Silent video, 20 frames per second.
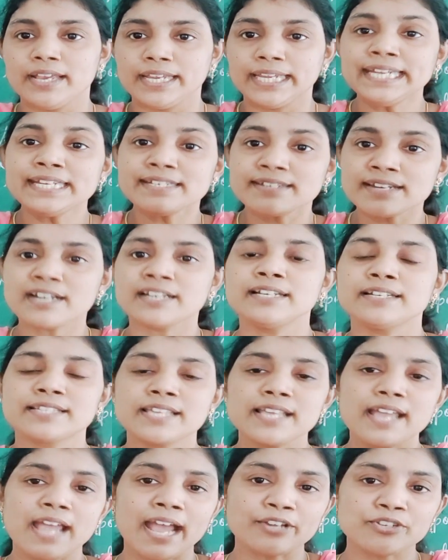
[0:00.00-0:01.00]

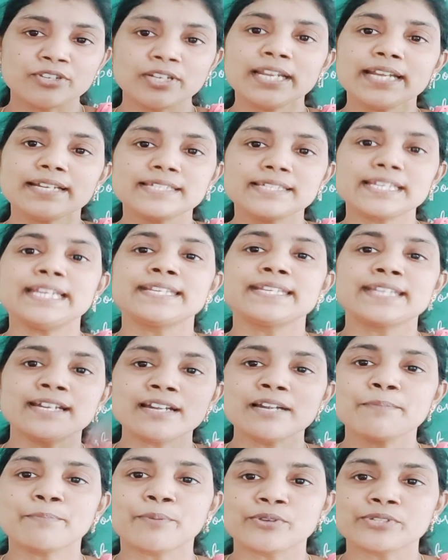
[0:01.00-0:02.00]
Actually it's
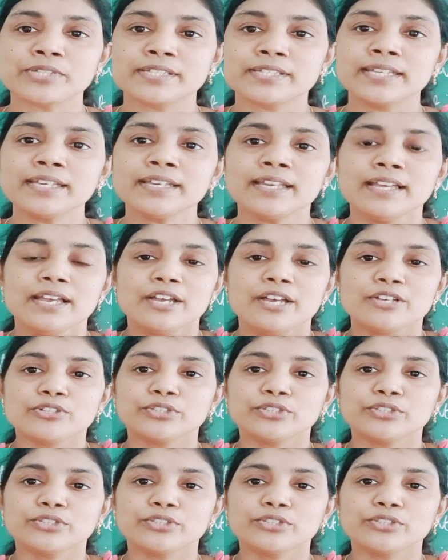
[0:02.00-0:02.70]
internal processing,